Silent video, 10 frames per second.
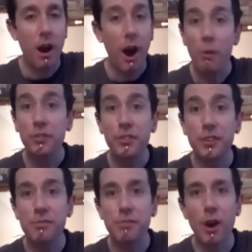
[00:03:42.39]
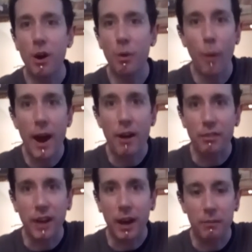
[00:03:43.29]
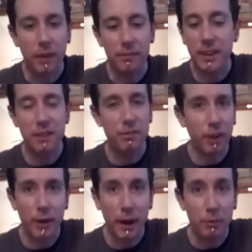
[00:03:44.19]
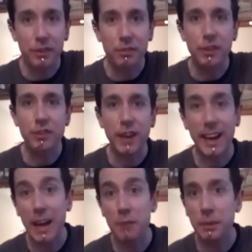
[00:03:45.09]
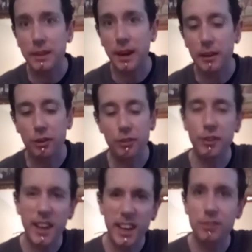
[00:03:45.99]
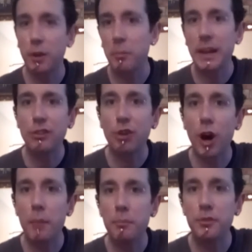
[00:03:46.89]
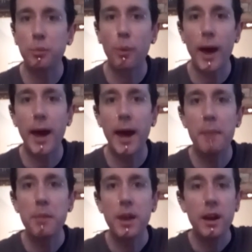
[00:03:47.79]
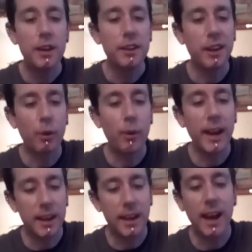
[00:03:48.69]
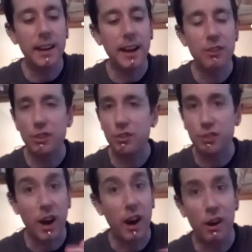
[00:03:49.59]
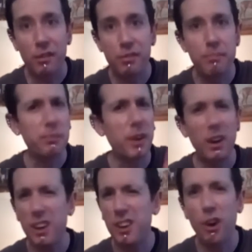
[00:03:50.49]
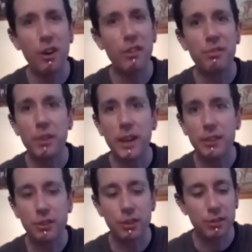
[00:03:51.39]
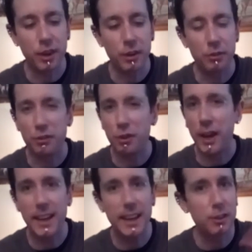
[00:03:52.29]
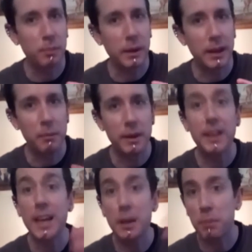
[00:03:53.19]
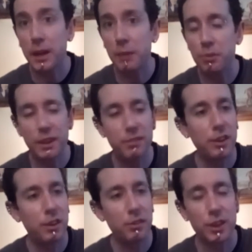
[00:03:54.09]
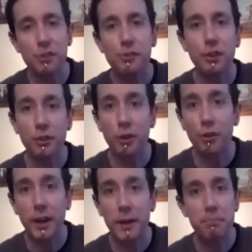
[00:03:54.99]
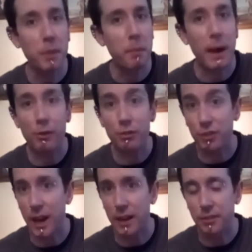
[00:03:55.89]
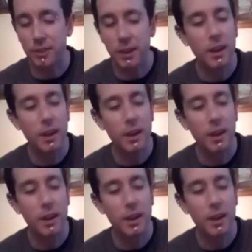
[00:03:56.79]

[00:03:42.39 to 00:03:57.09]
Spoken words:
I wasn't aware of that, but I didn't even know that was a feature that can be done, because you hear so many times where, you know, it can actually just cut off. A lot of electric unicycles do that. You hit the speed limit, you get the bleep. If you continue to ignore it, power just cuts.